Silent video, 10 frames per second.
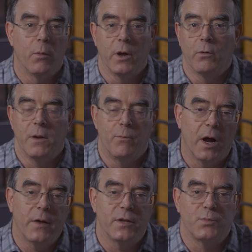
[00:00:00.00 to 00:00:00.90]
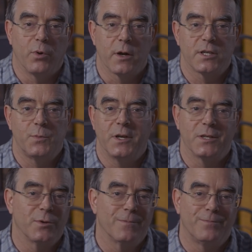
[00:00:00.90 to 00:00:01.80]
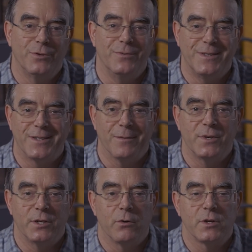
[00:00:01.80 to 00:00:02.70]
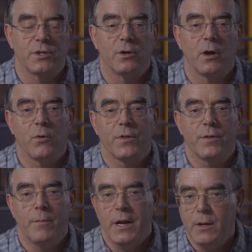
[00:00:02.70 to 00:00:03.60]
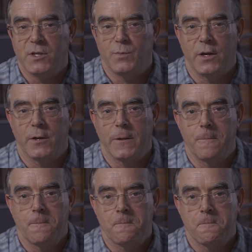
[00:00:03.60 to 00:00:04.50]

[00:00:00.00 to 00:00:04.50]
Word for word: we only buy these products because we're too dumb to notice they're not worth the money we spend on them.